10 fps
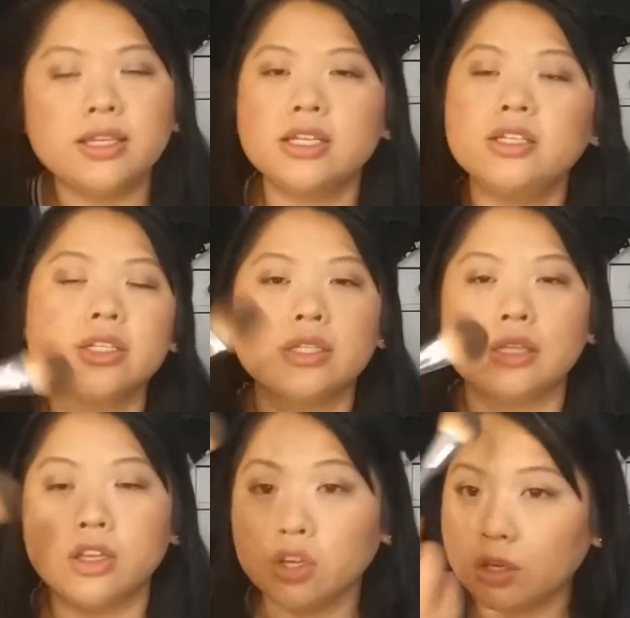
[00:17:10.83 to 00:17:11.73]
just just
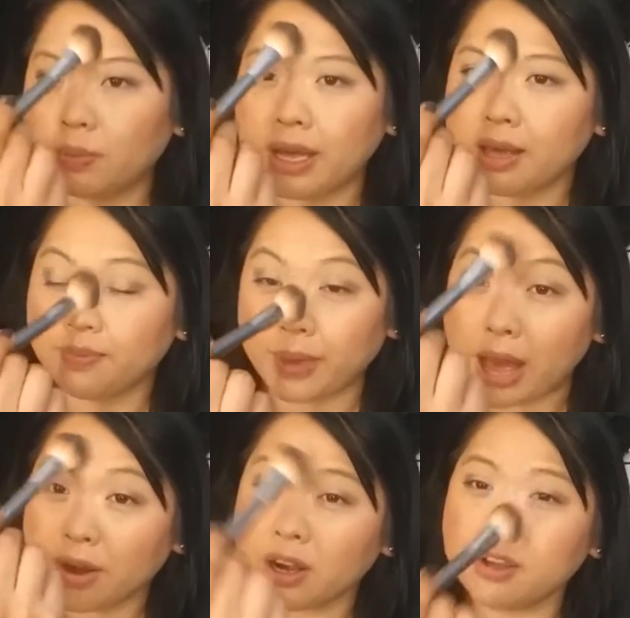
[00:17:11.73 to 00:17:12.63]
you could apply
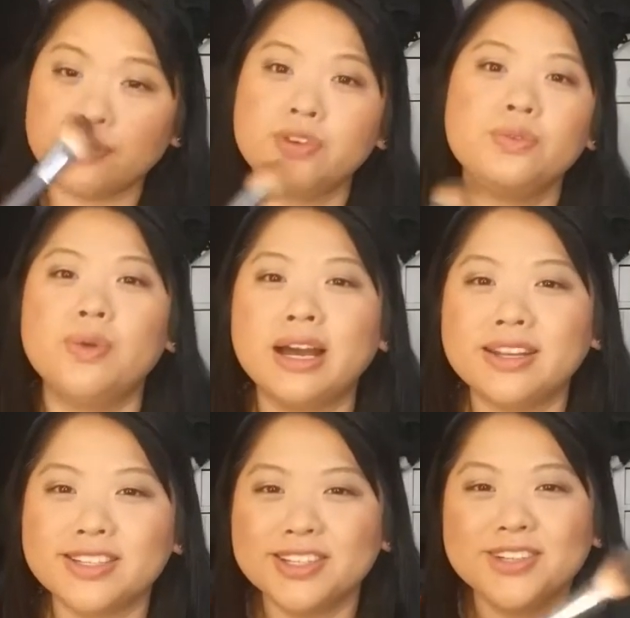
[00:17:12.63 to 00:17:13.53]
powder if you
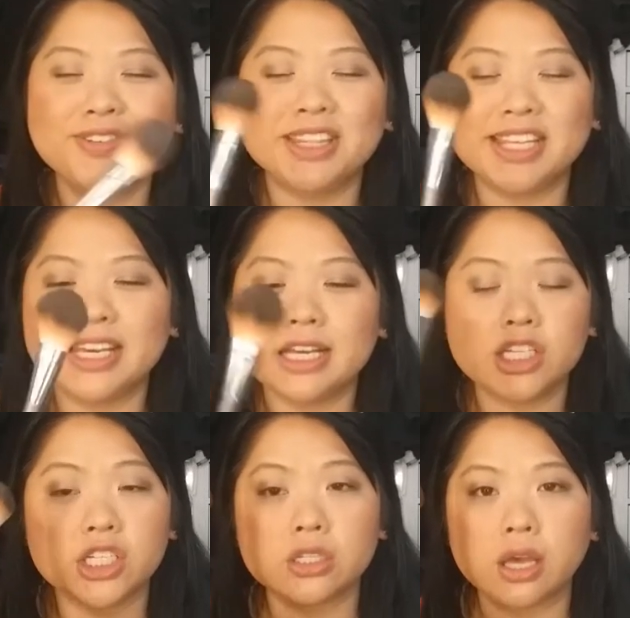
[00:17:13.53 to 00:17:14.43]
wanted to with it
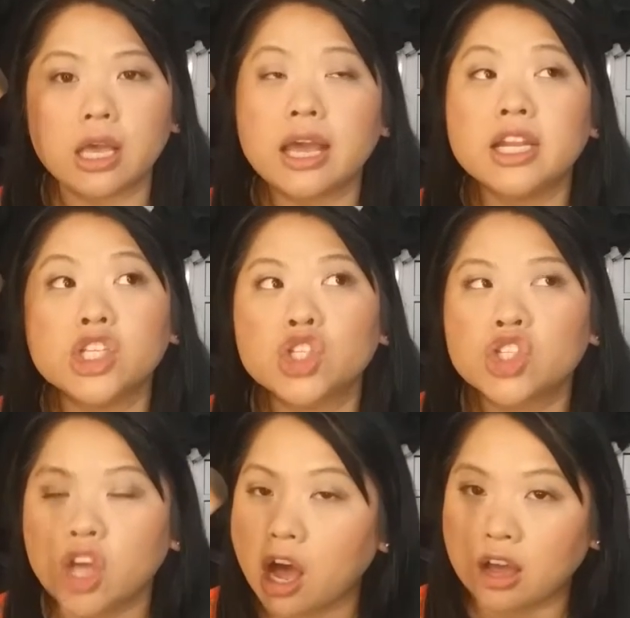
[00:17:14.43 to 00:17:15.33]
it just and it's
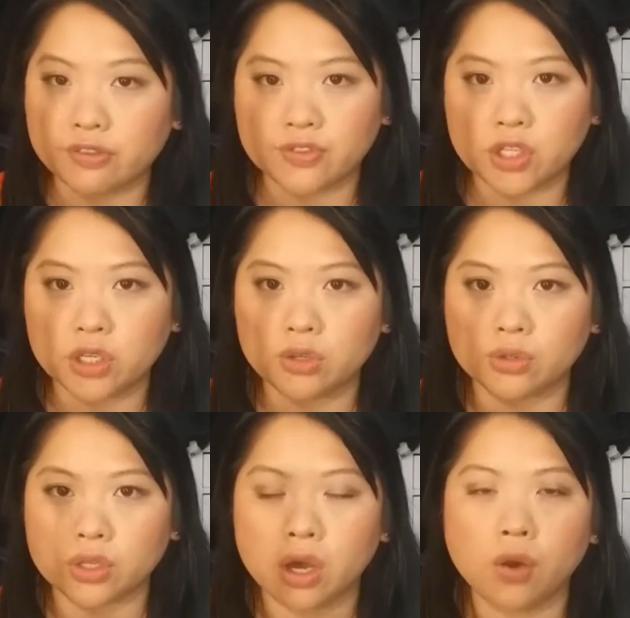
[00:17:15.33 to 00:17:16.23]
soft
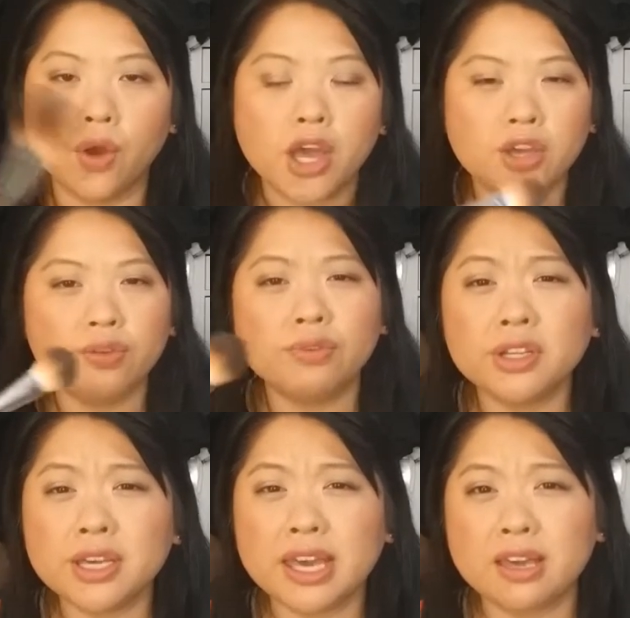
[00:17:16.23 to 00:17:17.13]
too so you
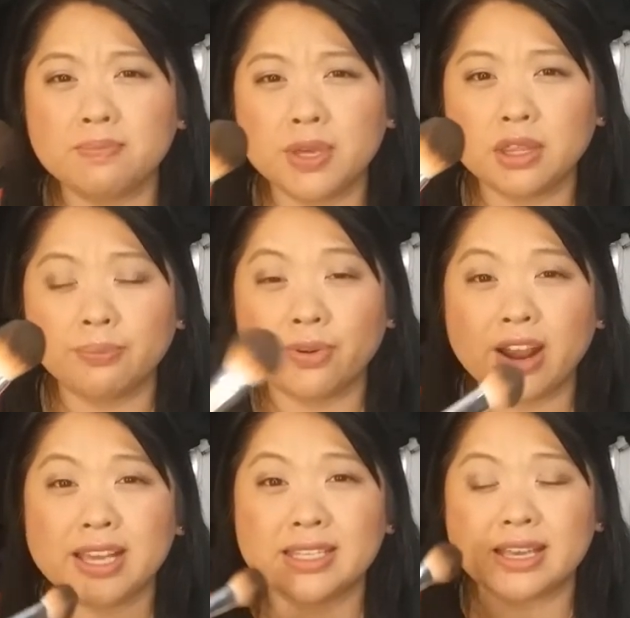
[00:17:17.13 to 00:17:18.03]
really can't beat the
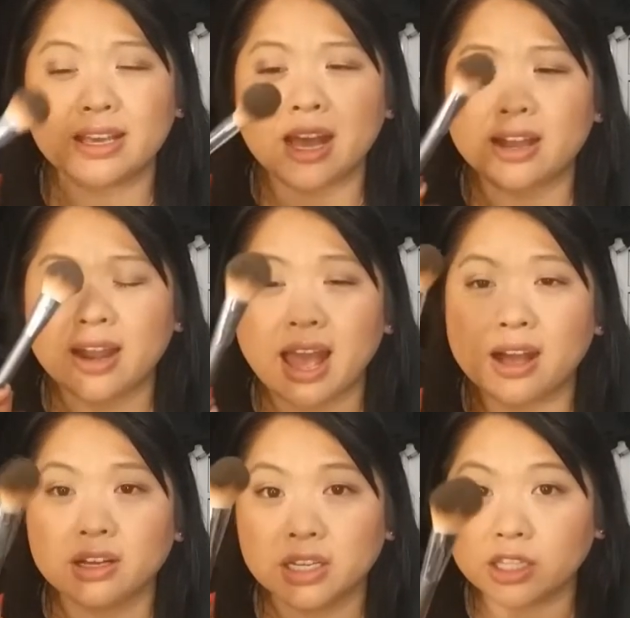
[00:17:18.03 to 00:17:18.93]
price on
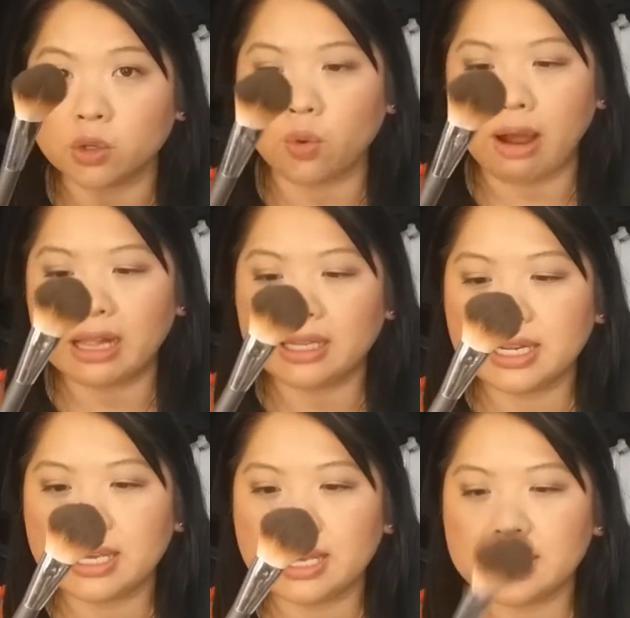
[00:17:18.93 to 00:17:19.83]
how good the
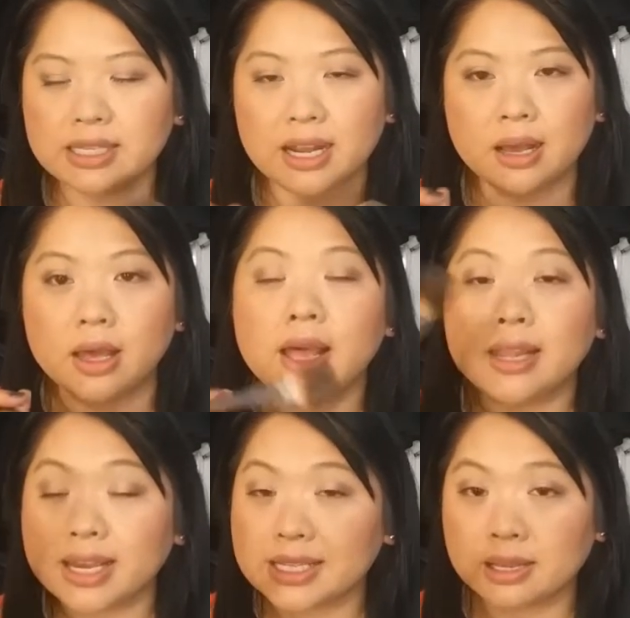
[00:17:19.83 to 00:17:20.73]
quality is and I
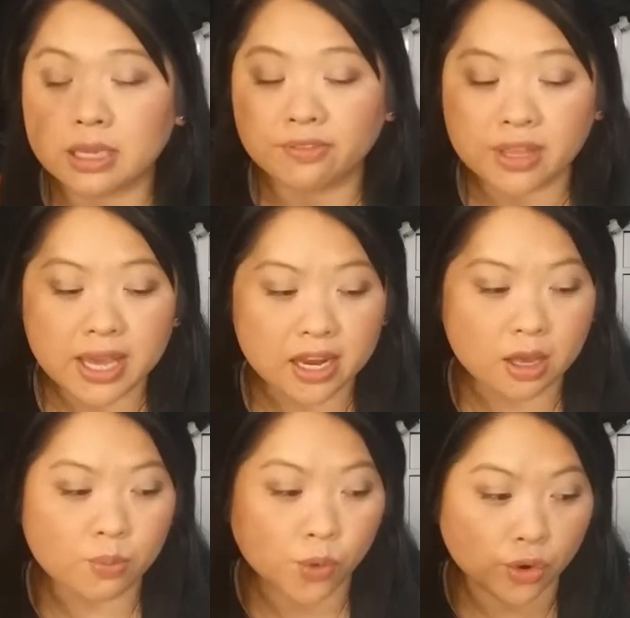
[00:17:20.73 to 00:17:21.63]
like I said I'm definitely
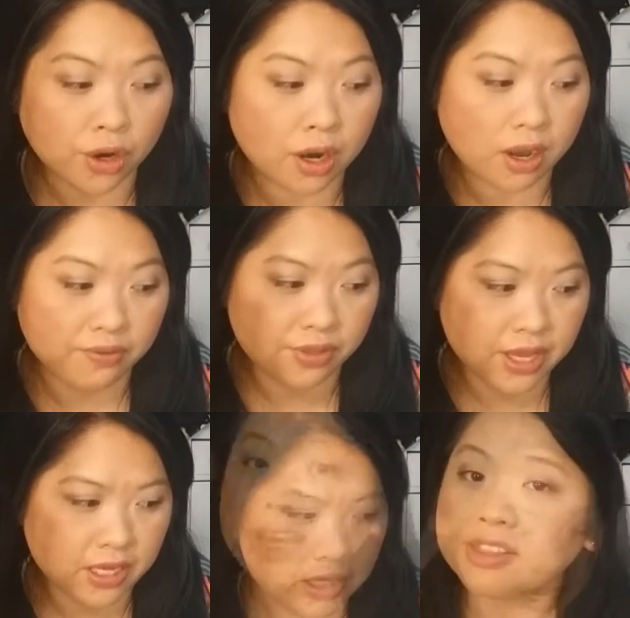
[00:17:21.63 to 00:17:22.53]
getting more of
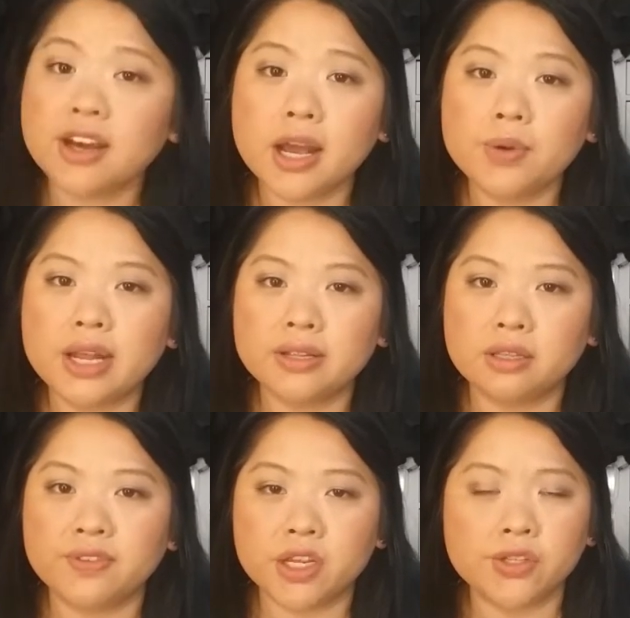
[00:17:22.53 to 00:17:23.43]
this and I thought I would end
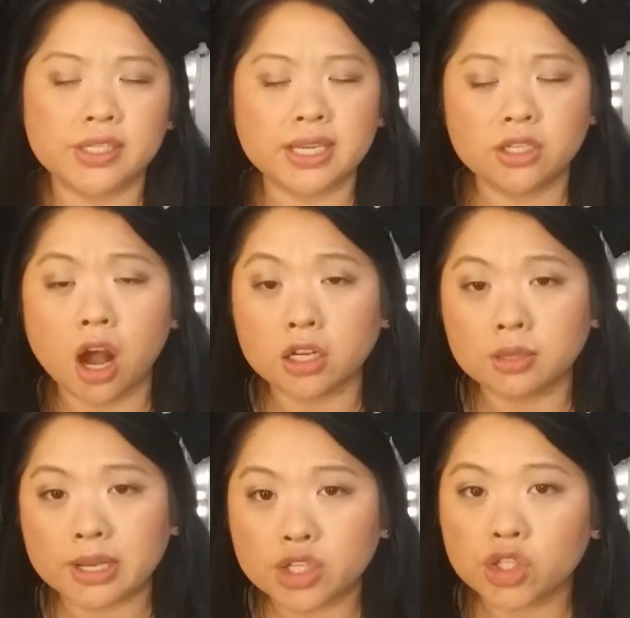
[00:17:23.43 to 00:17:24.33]
this video since I talked
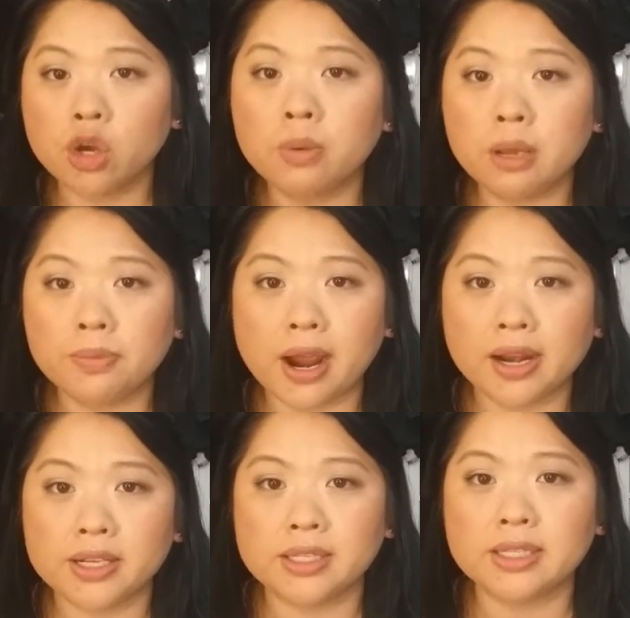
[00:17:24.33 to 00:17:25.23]
about so many
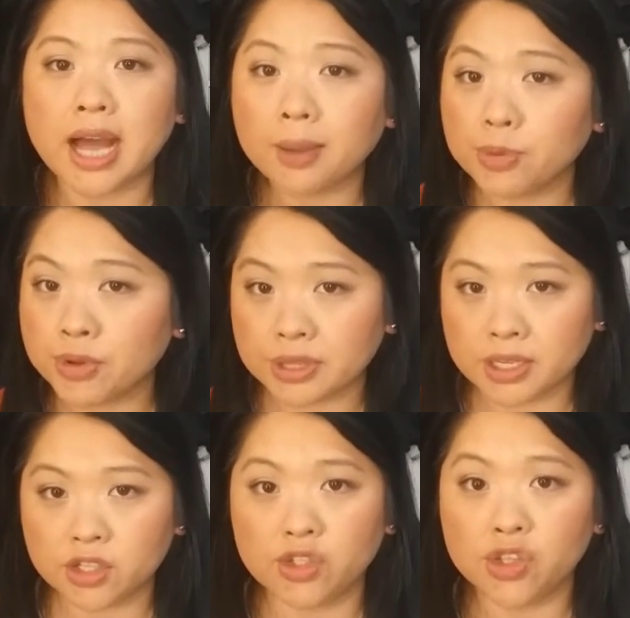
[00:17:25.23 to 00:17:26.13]
products the top three
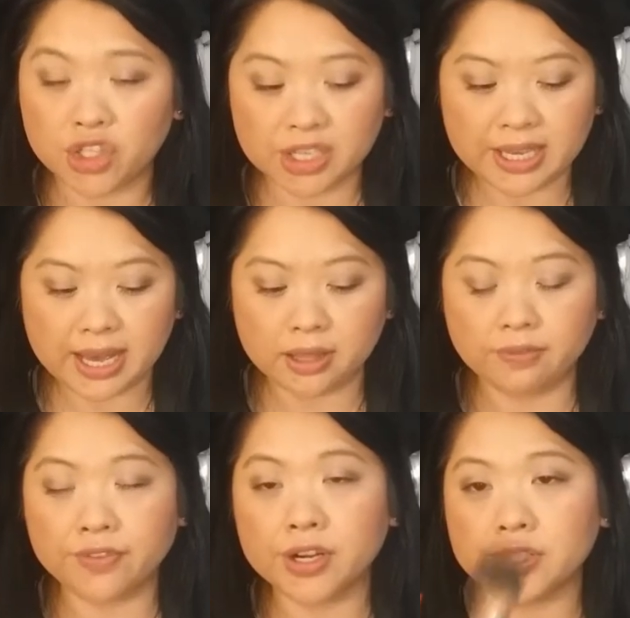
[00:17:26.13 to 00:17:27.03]
things you should get
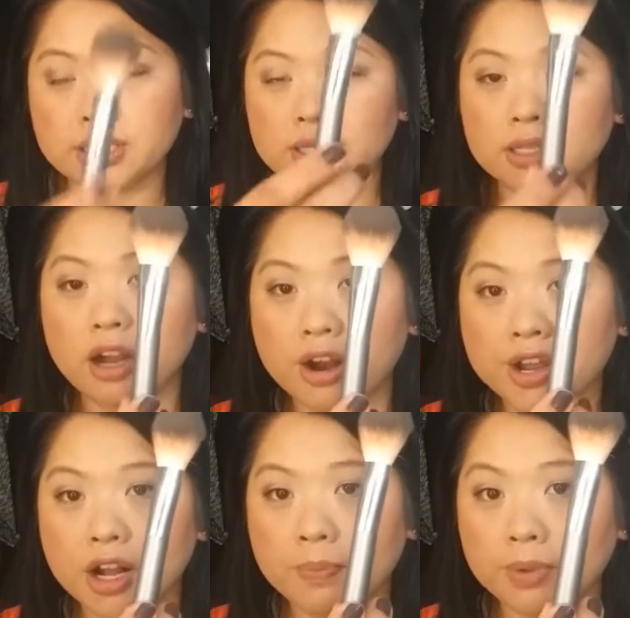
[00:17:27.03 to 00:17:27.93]
the first is the
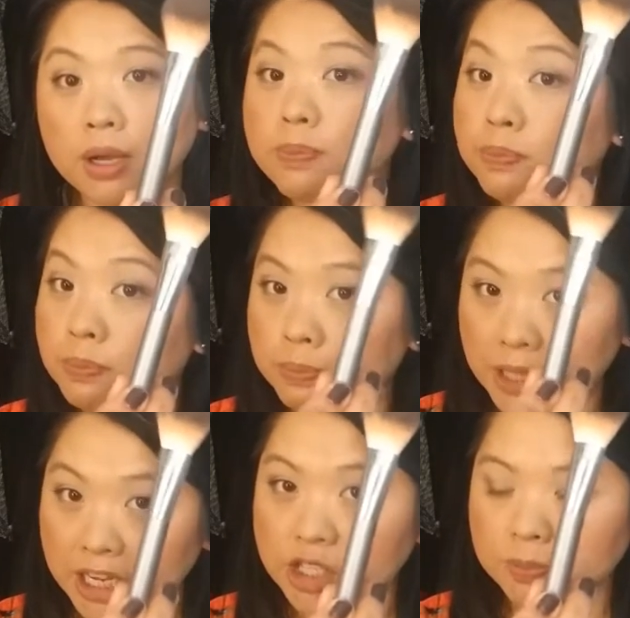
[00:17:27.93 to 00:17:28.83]
Target up and up blush